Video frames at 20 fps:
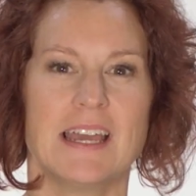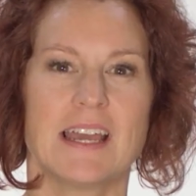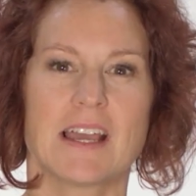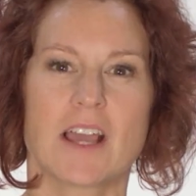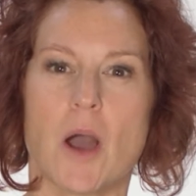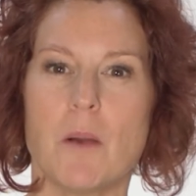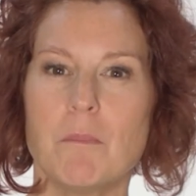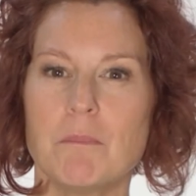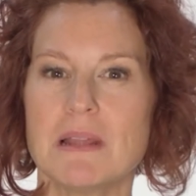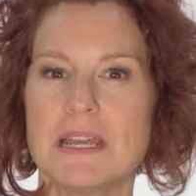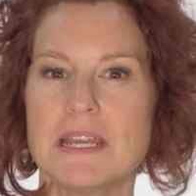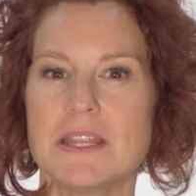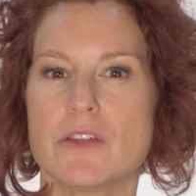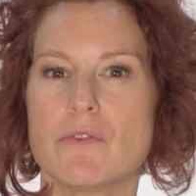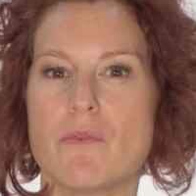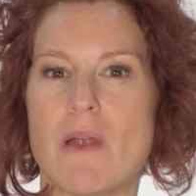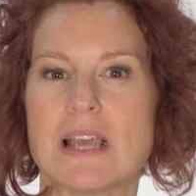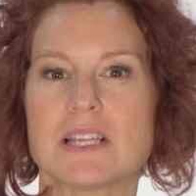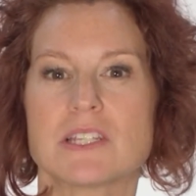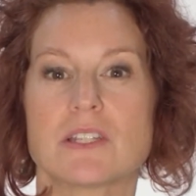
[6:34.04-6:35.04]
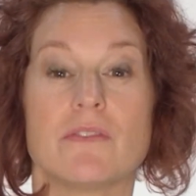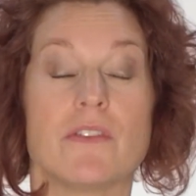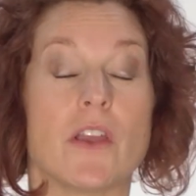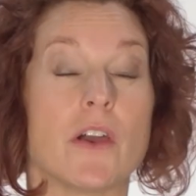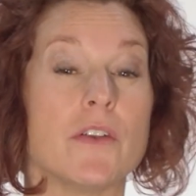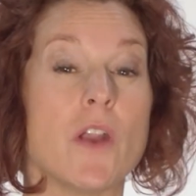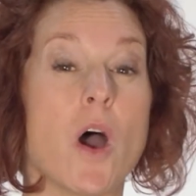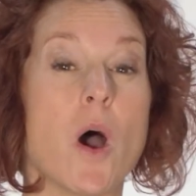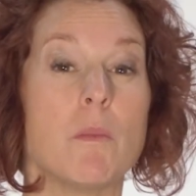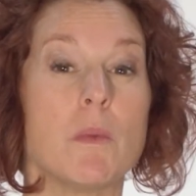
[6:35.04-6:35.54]
Complete the rest of
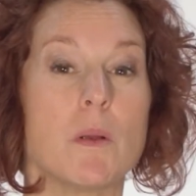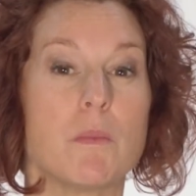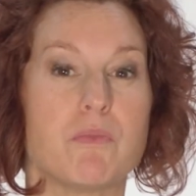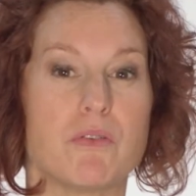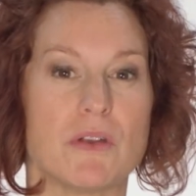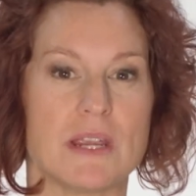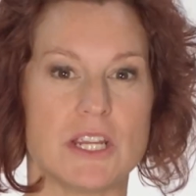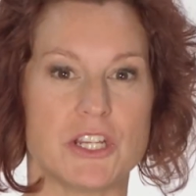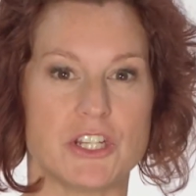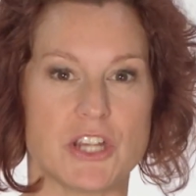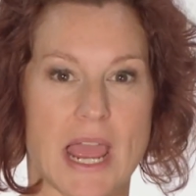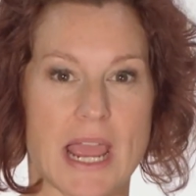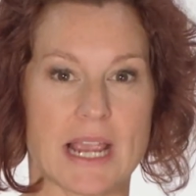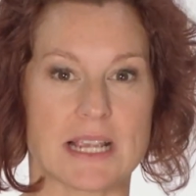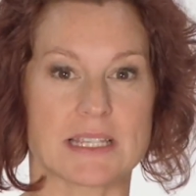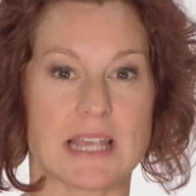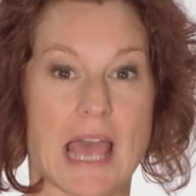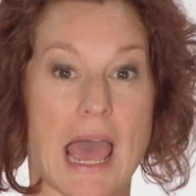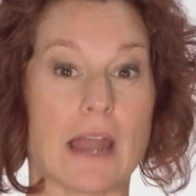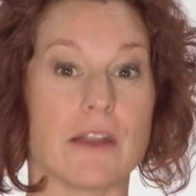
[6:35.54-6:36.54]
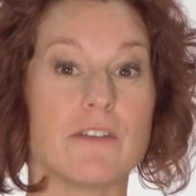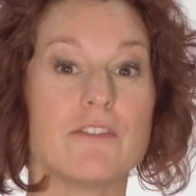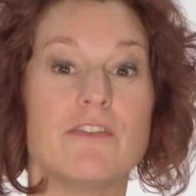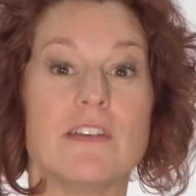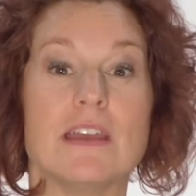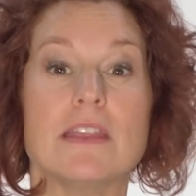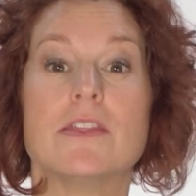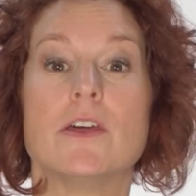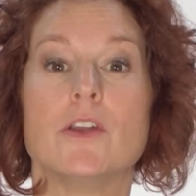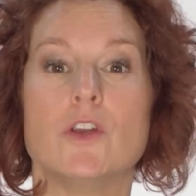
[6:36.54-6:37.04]
your normal pre-checks and
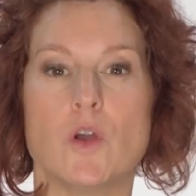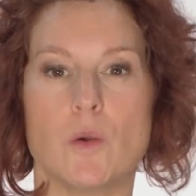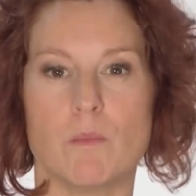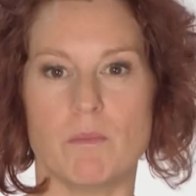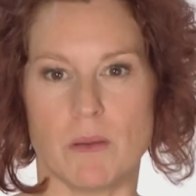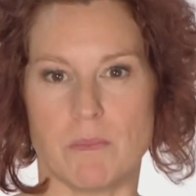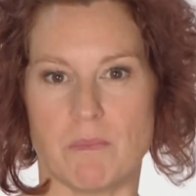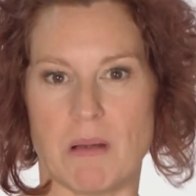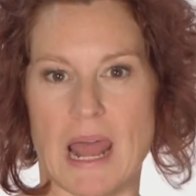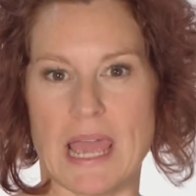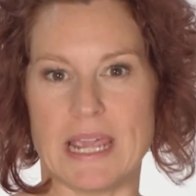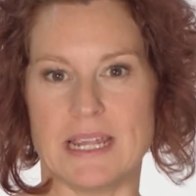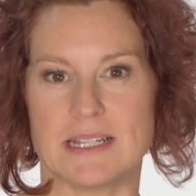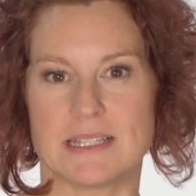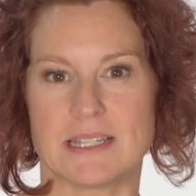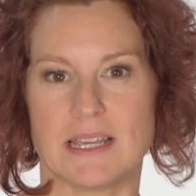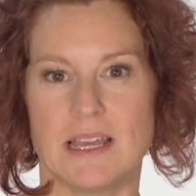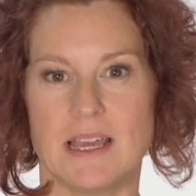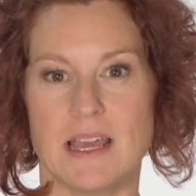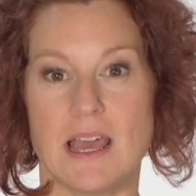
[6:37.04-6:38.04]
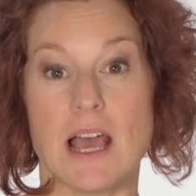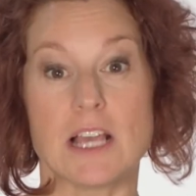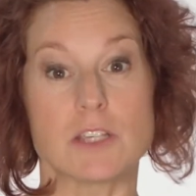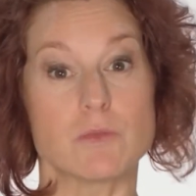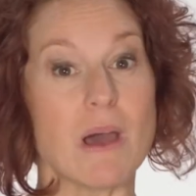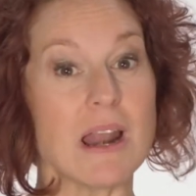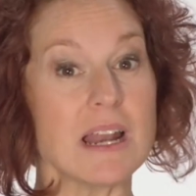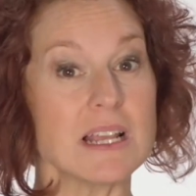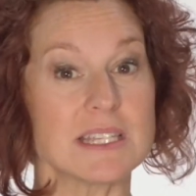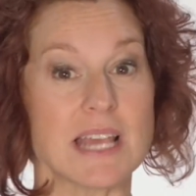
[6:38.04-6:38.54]
fit the number plate, as
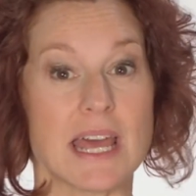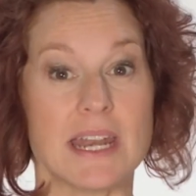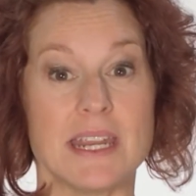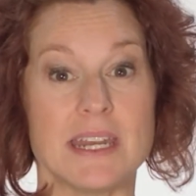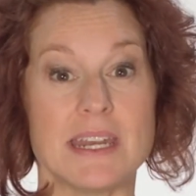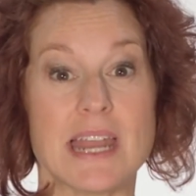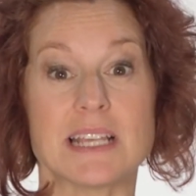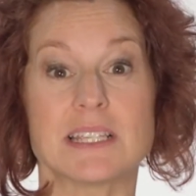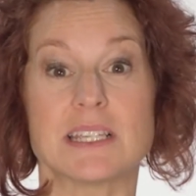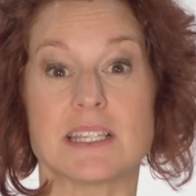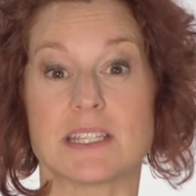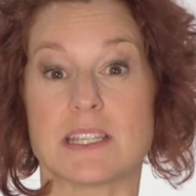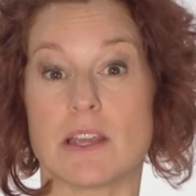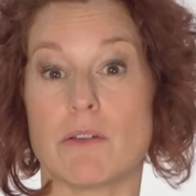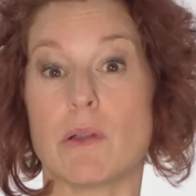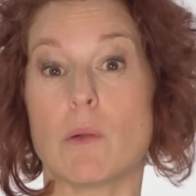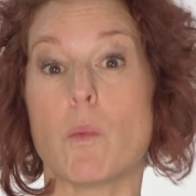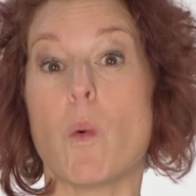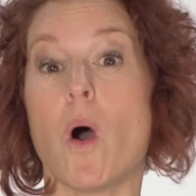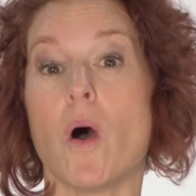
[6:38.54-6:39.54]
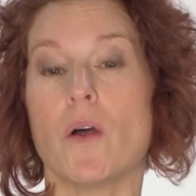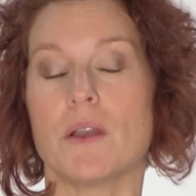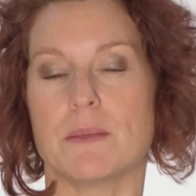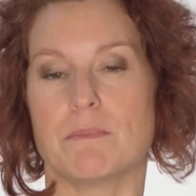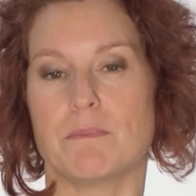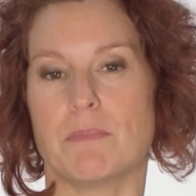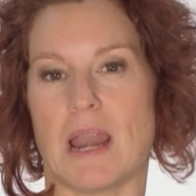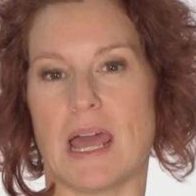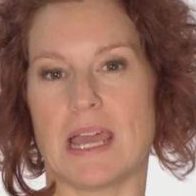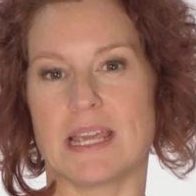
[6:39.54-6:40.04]
well as any necessary
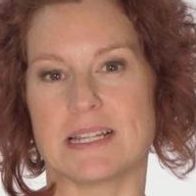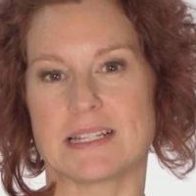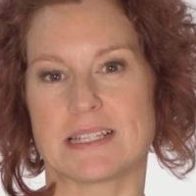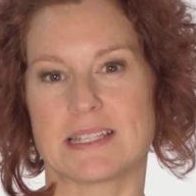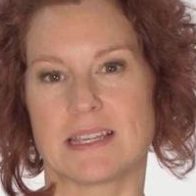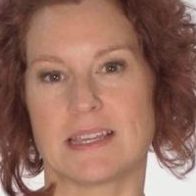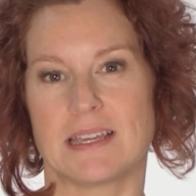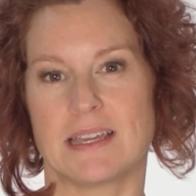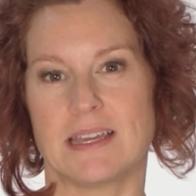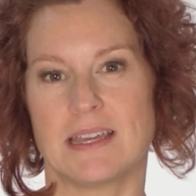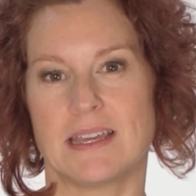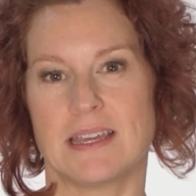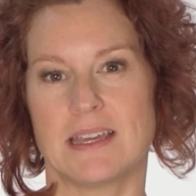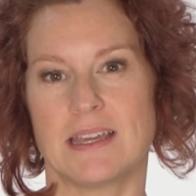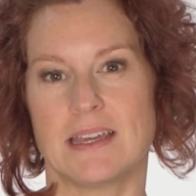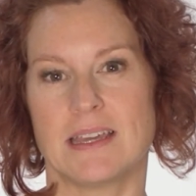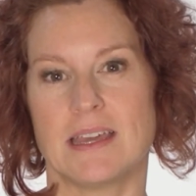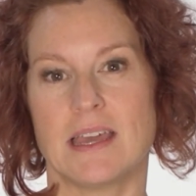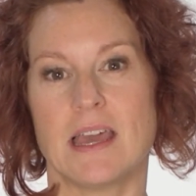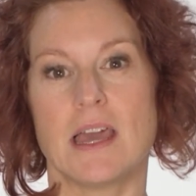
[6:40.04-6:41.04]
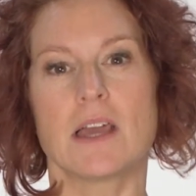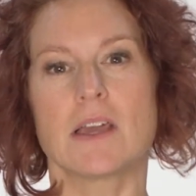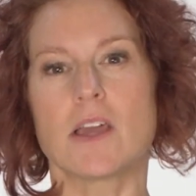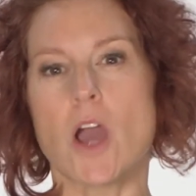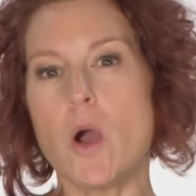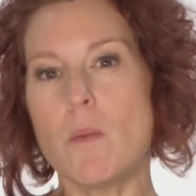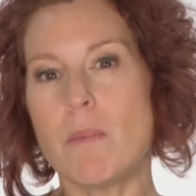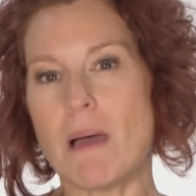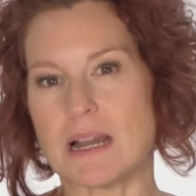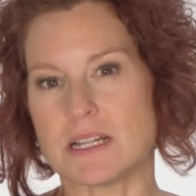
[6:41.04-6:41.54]
warning plates.
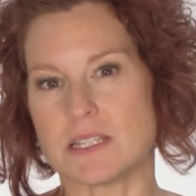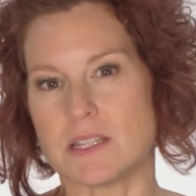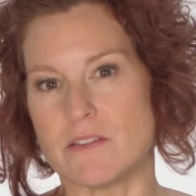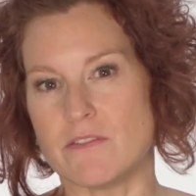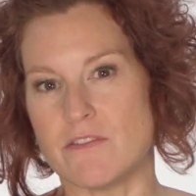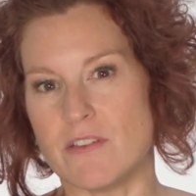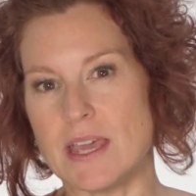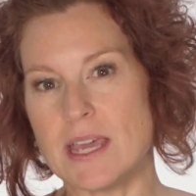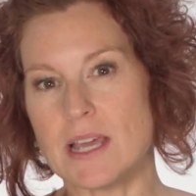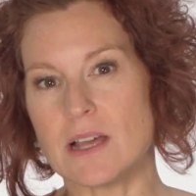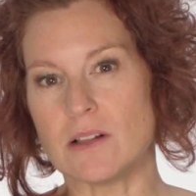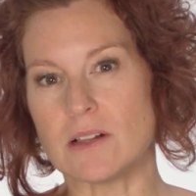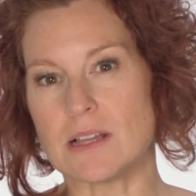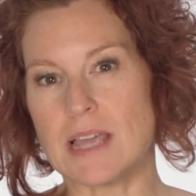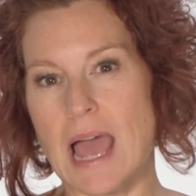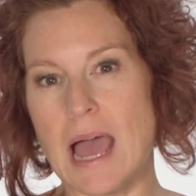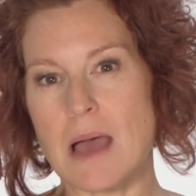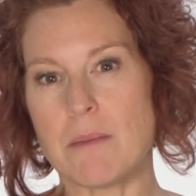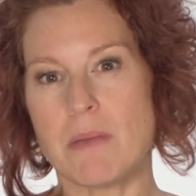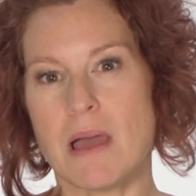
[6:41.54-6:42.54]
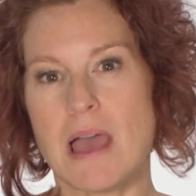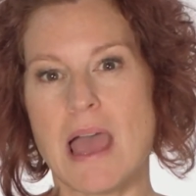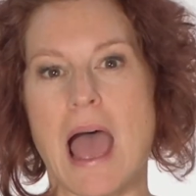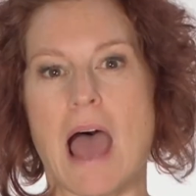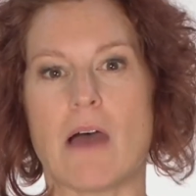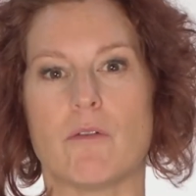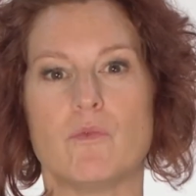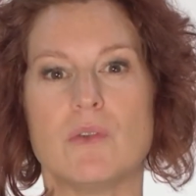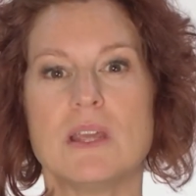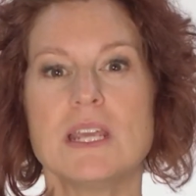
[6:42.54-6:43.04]
Go back to the vehicle cab
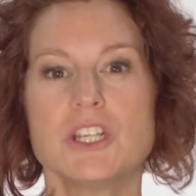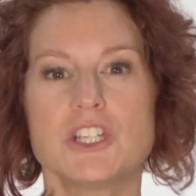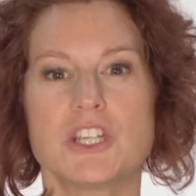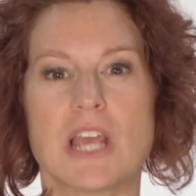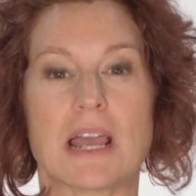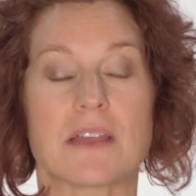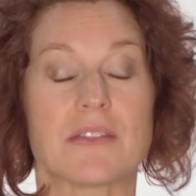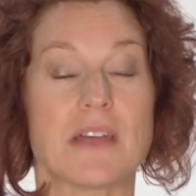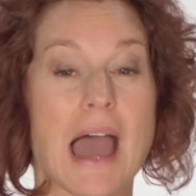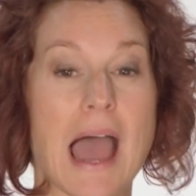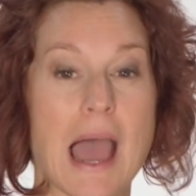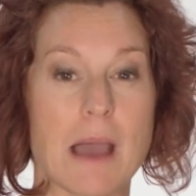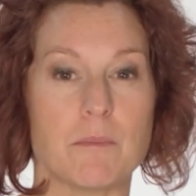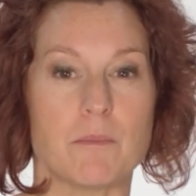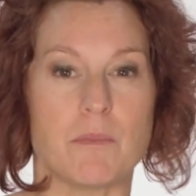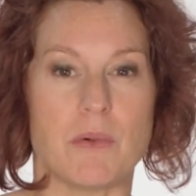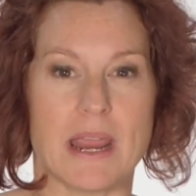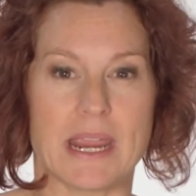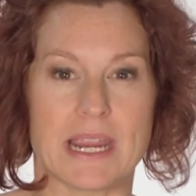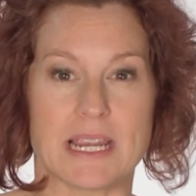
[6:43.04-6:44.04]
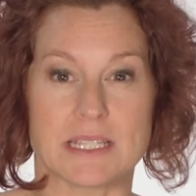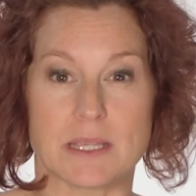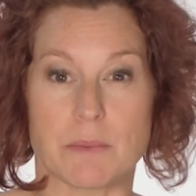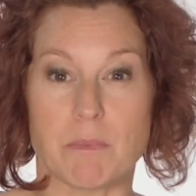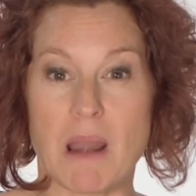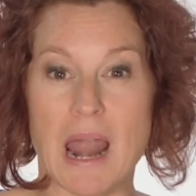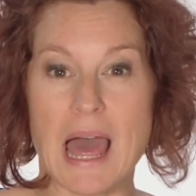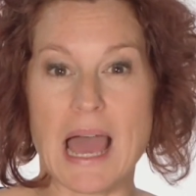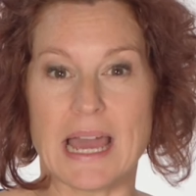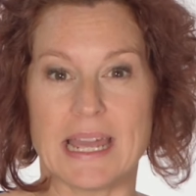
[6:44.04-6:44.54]
and recheck the handbrake is
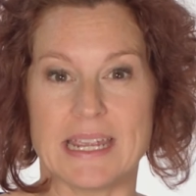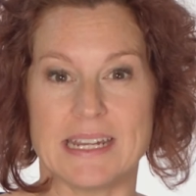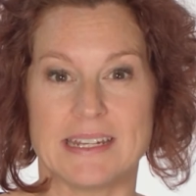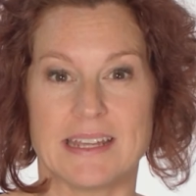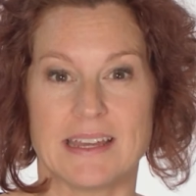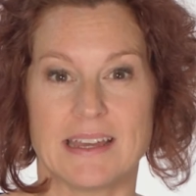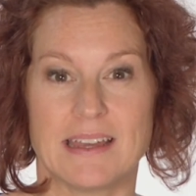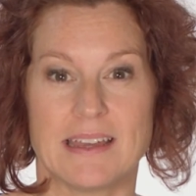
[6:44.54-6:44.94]
applied.